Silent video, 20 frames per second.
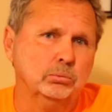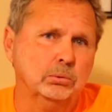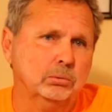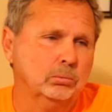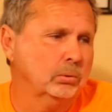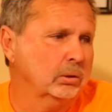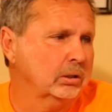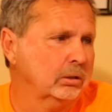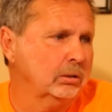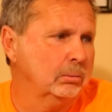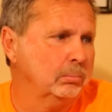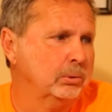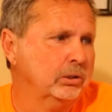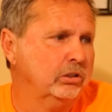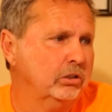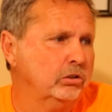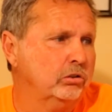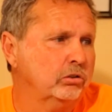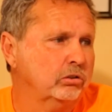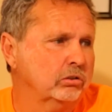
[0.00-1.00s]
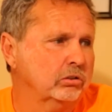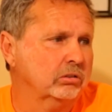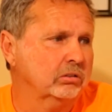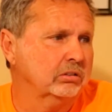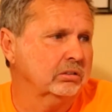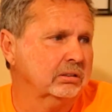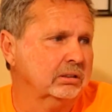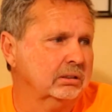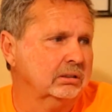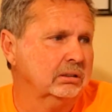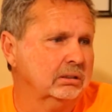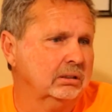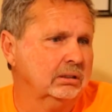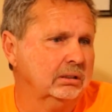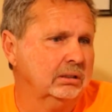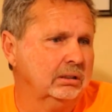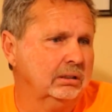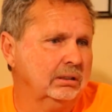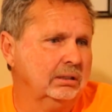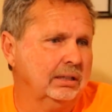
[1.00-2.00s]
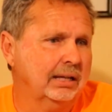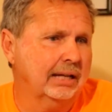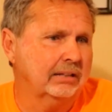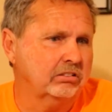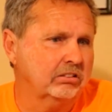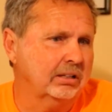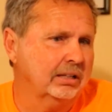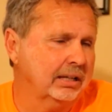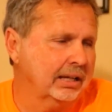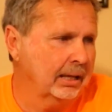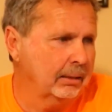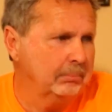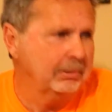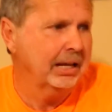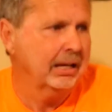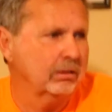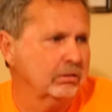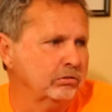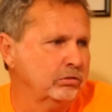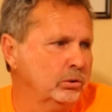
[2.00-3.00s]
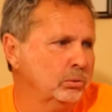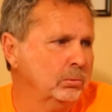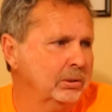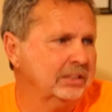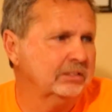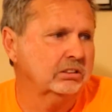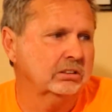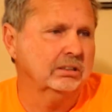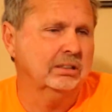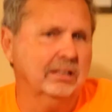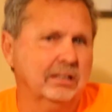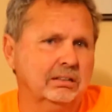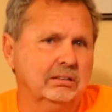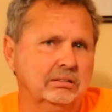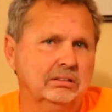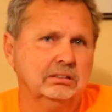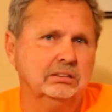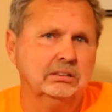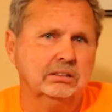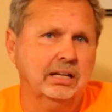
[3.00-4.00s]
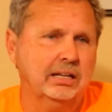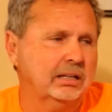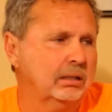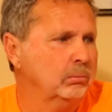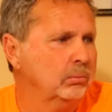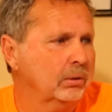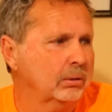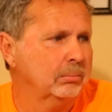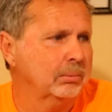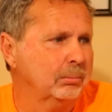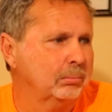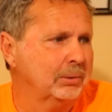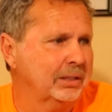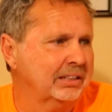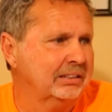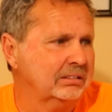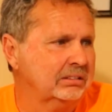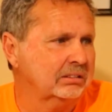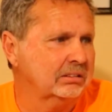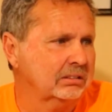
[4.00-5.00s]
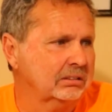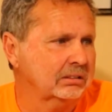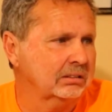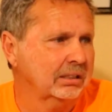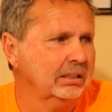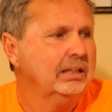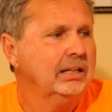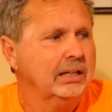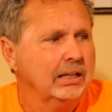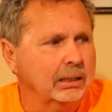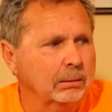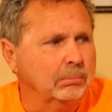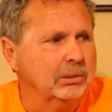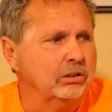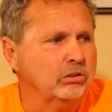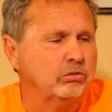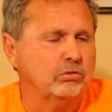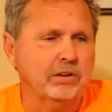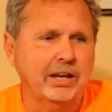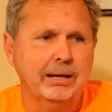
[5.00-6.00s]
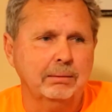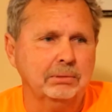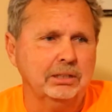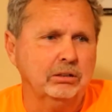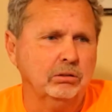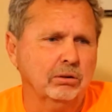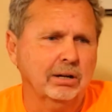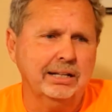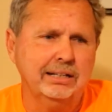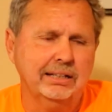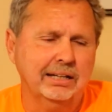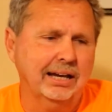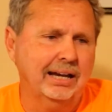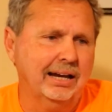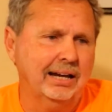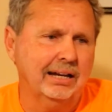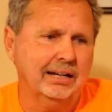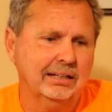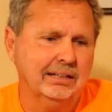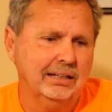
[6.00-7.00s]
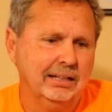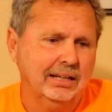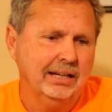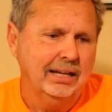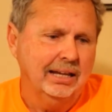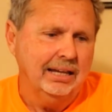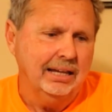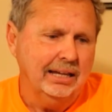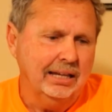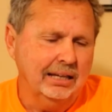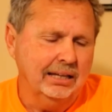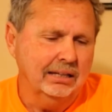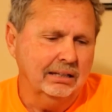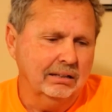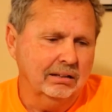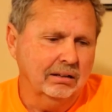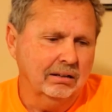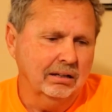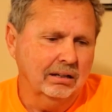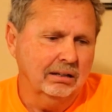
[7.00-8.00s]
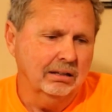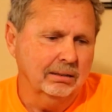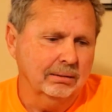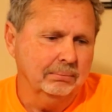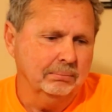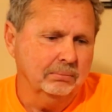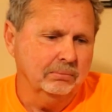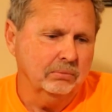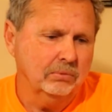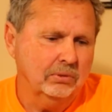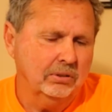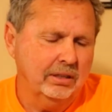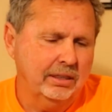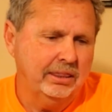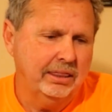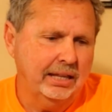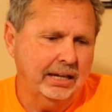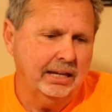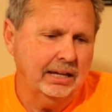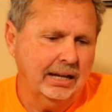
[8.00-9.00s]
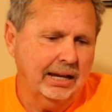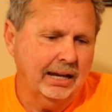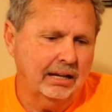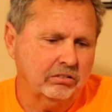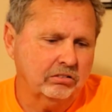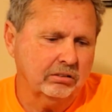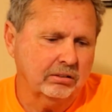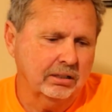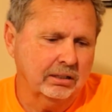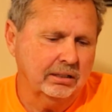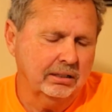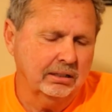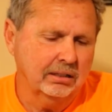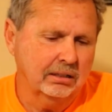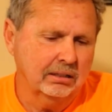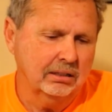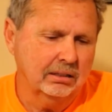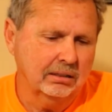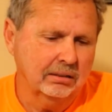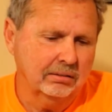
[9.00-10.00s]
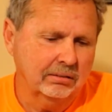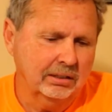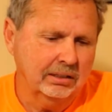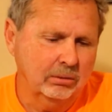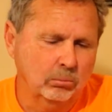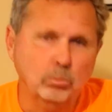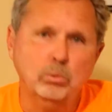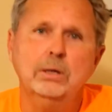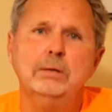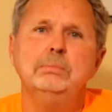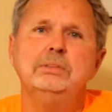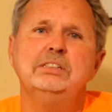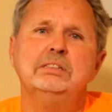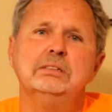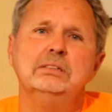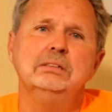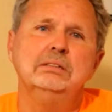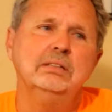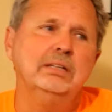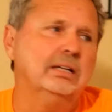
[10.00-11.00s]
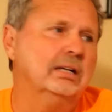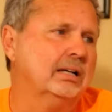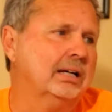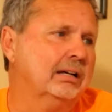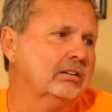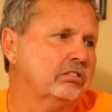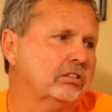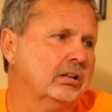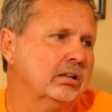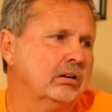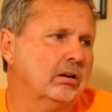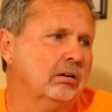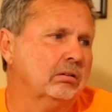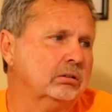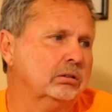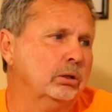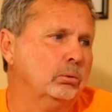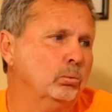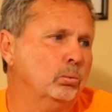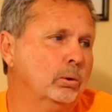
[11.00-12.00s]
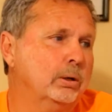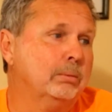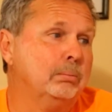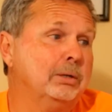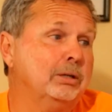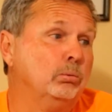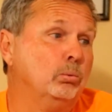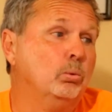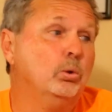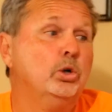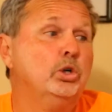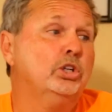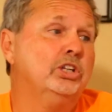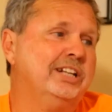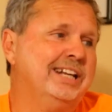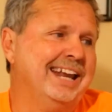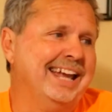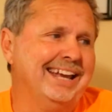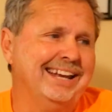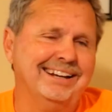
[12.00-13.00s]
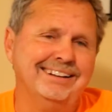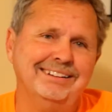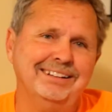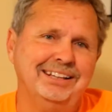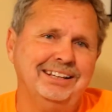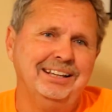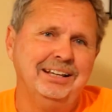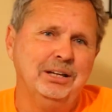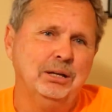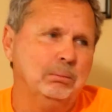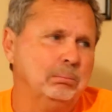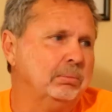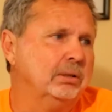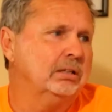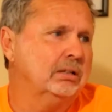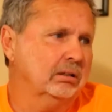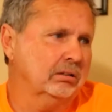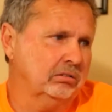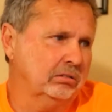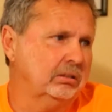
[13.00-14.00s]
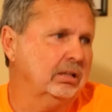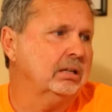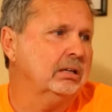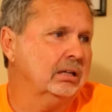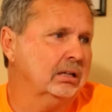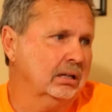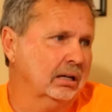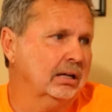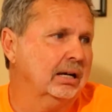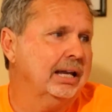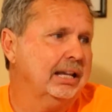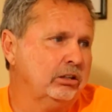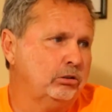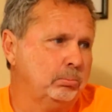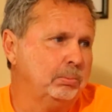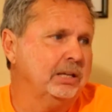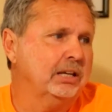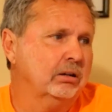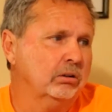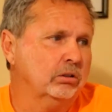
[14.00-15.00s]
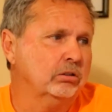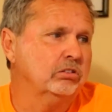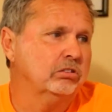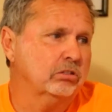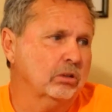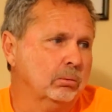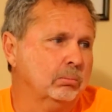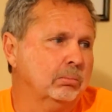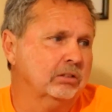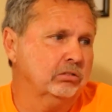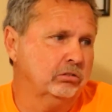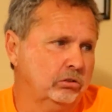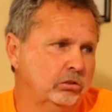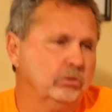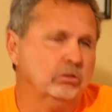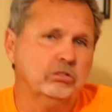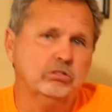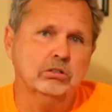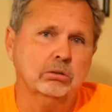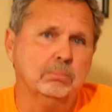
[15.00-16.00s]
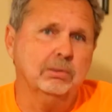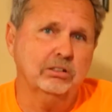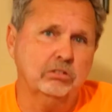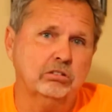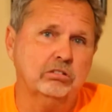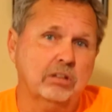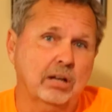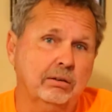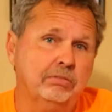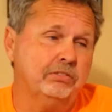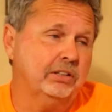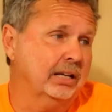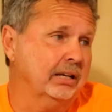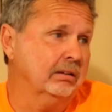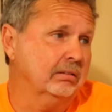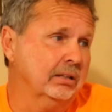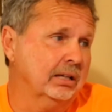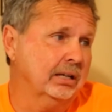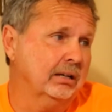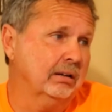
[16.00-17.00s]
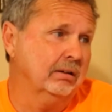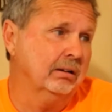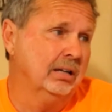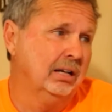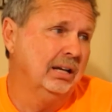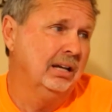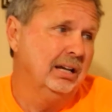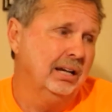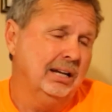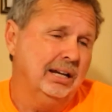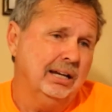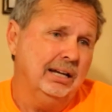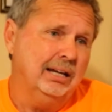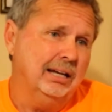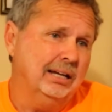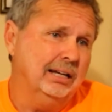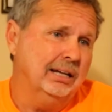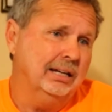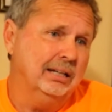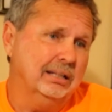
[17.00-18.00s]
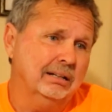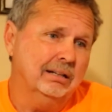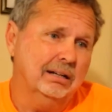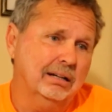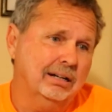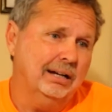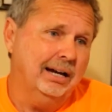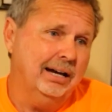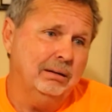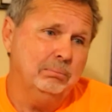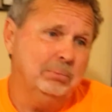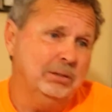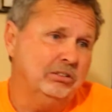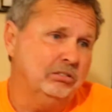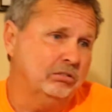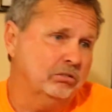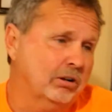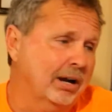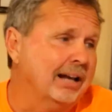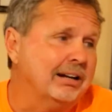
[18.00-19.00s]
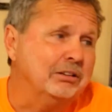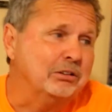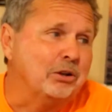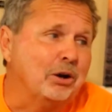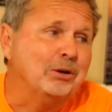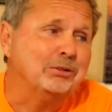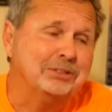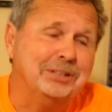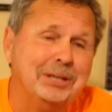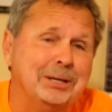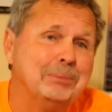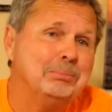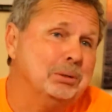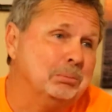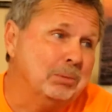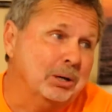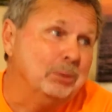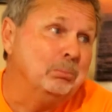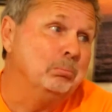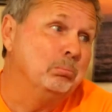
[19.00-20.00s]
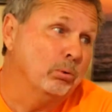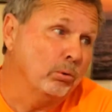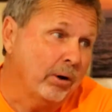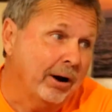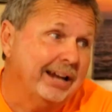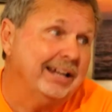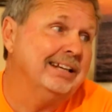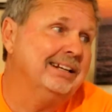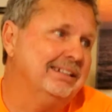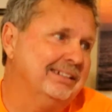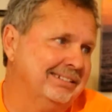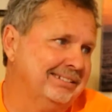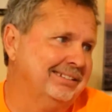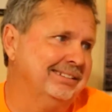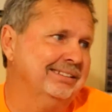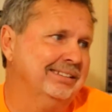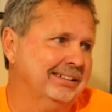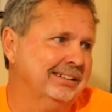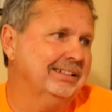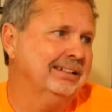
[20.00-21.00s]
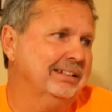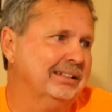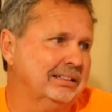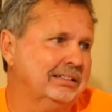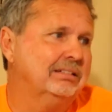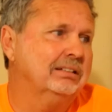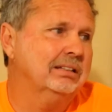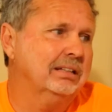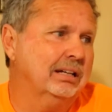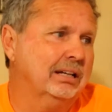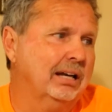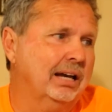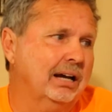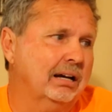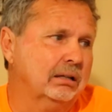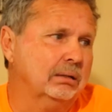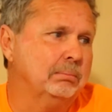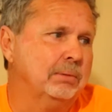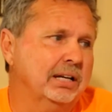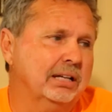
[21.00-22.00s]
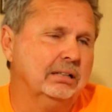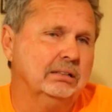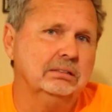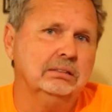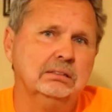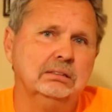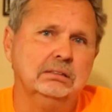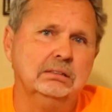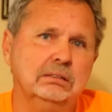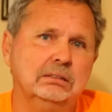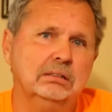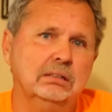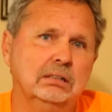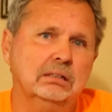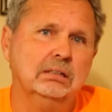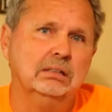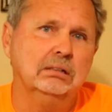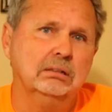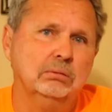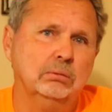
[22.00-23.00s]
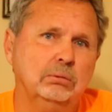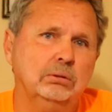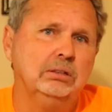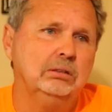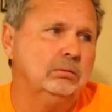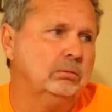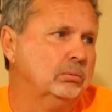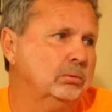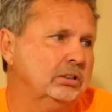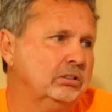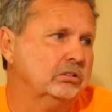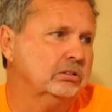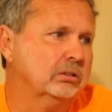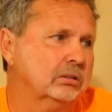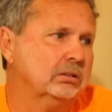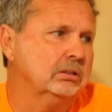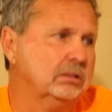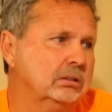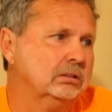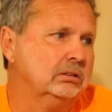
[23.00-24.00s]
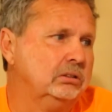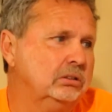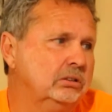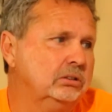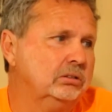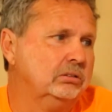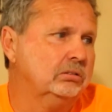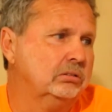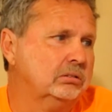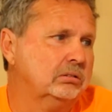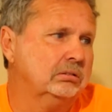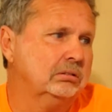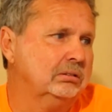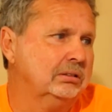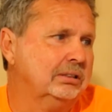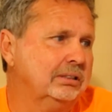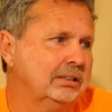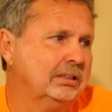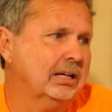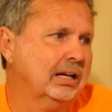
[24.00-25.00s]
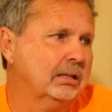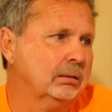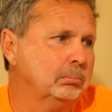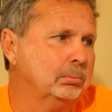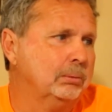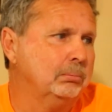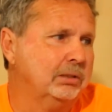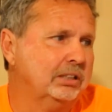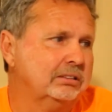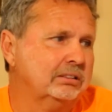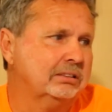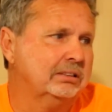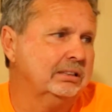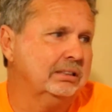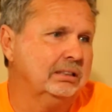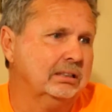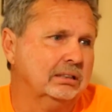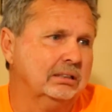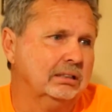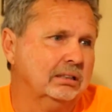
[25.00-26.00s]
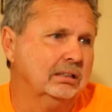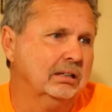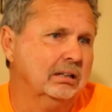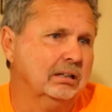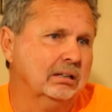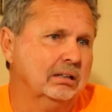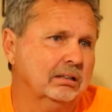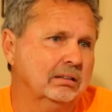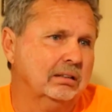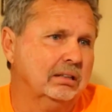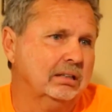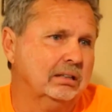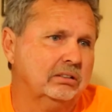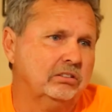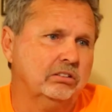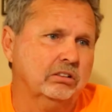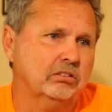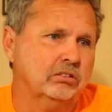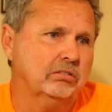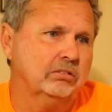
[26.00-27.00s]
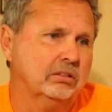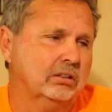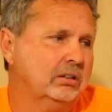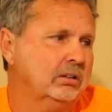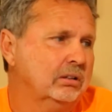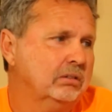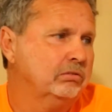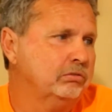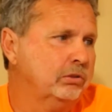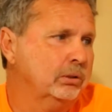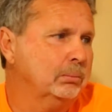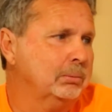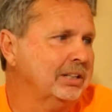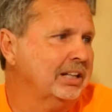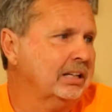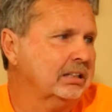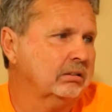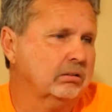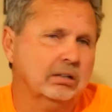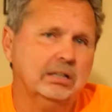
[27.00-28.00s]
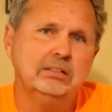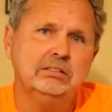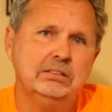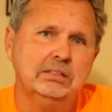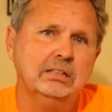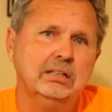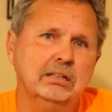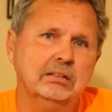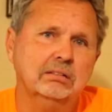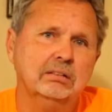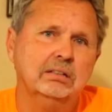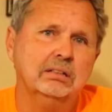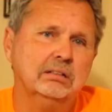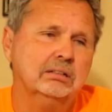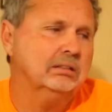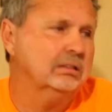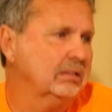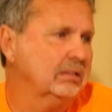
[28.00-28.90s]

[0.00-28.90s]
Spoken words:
with one of the producers, and he actually came down a few weeks ago and stayed at one of my places, him and his family. Great guy. And they actually, in Wilmington, they're actually calling it Wilmingwood now because the HBO is doing so much stuff down there. And I've been trying to talk to him about bringing it to the Outer Banks, and we certainly could use any kind of publicity, and they're just filming like crazy down there.